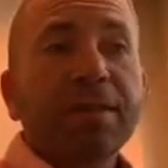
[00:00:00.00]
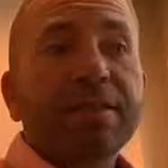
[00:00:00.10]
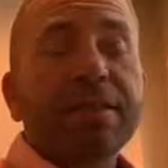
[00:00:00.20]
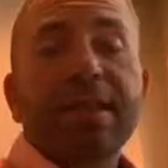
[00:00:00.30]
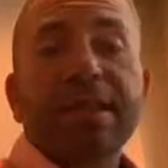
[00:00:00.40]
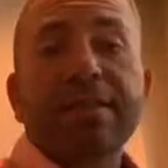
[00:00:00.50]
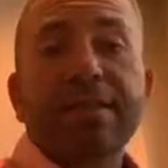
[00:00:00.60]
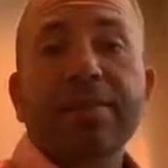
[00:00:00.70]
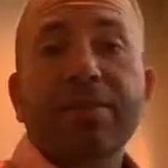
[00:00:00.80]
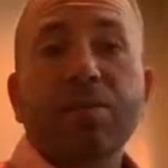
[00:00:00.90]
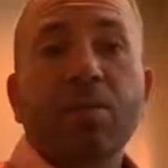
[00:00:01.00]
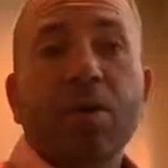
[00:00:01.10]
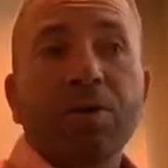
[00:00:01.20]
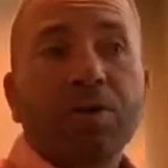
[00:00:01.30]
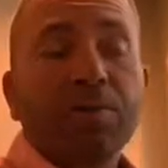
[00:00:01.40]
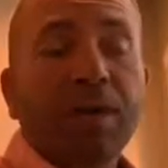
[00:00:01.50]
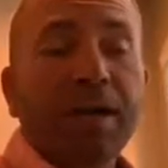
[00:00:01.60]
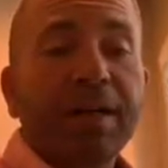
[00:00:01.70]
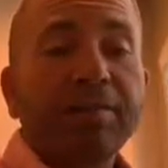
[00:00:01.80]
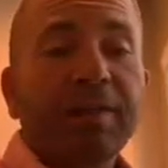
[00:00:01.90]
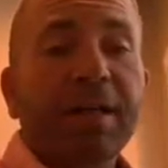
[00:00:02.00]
is that sits in the water supply,